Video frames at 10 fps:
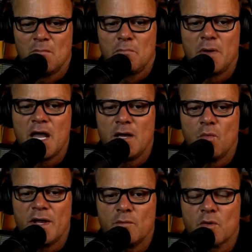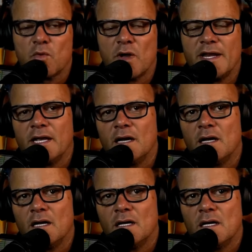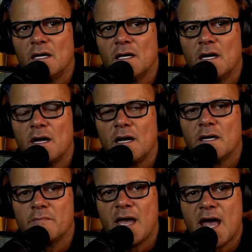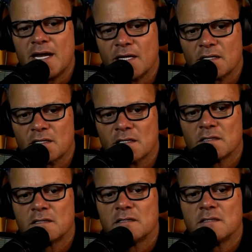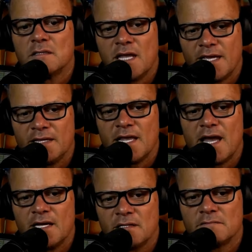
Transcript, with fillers: But when we're running on automatic like that,